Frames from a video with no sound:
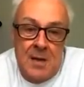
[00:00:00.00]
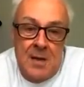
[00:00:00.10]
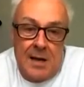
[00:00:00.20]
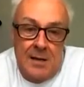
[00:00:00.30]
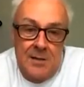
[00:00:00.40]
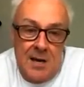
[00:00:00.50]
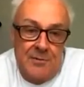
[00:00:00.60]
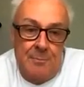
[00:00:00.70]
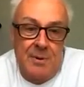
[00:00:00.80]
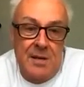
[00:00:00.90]
and you have
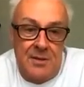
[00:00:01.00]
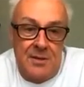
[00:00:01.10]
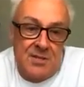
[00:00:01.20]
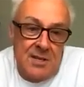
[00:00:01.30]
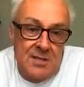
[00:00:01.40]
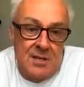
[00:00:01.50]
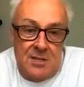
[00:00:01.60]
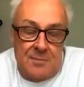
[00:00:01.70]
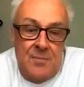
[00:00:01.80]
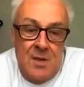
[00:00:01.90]
a bit that's set in it.